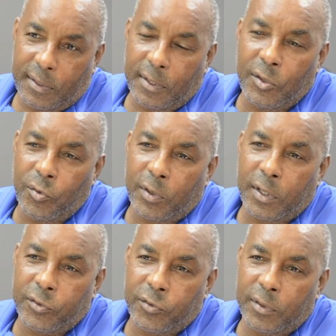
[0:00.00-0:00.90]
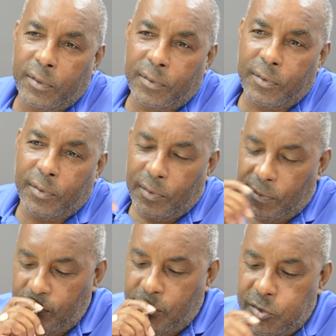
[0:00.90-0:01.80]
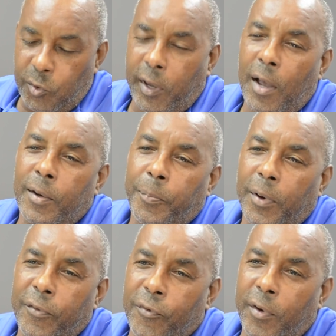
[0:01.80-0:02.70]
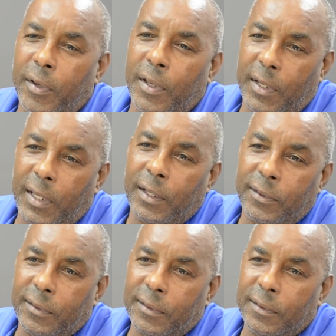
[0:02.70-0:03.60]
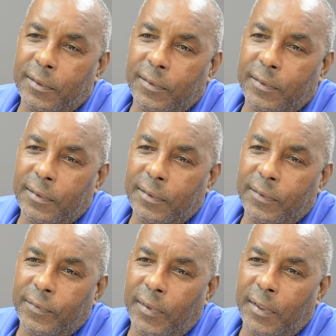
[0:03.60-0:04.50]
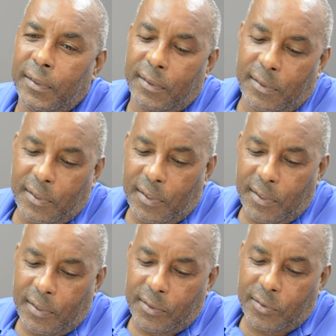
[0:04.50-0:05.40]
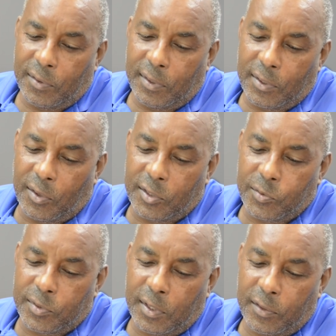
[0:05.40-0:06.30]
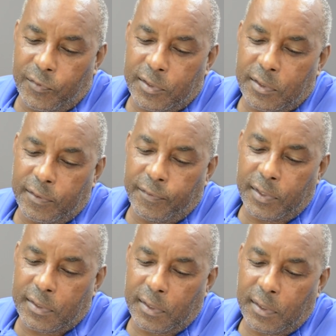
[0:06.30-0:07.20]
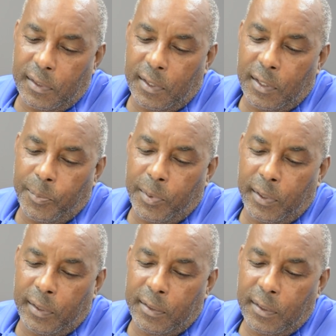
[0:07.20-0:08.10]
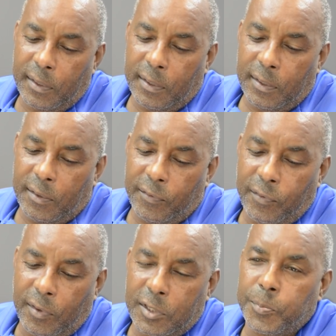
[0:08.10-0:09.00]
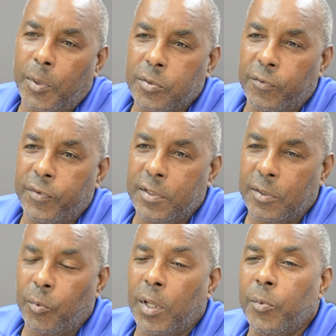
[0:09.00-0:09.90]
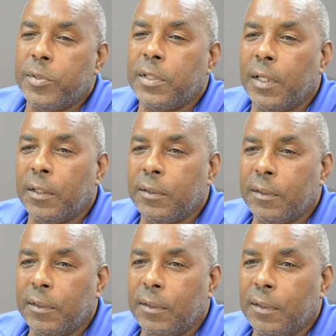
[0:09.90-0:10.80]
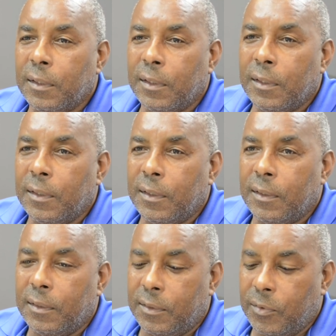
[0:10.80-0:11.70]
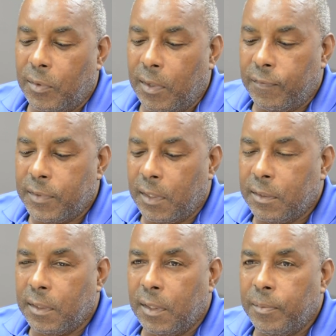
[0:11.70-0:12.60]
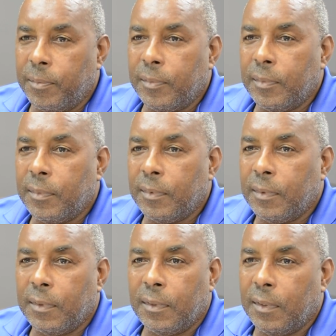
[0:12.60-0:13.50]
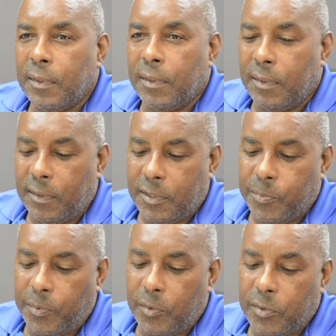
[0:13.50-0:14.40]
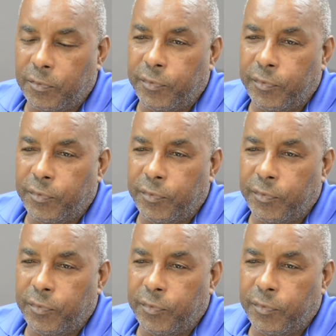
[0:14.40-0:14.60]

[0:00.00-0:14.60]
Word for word: in your country you can apply for it in England. Right. So Collis was there on a visitor's visa, then he applied for a spousal visa while he was in England. So they have said to him, spousal